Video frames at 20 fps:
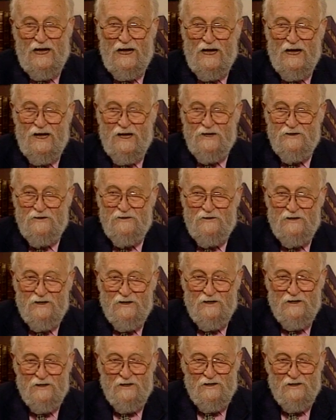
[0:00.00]

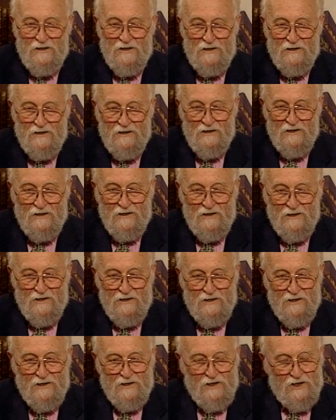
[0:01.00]
And
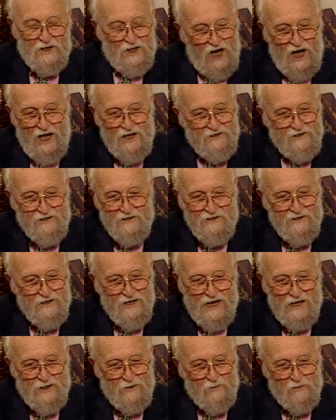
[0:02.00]
God didn't
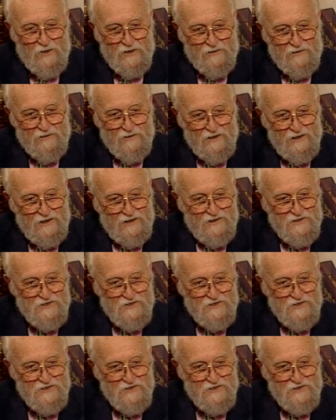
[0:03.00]
like what he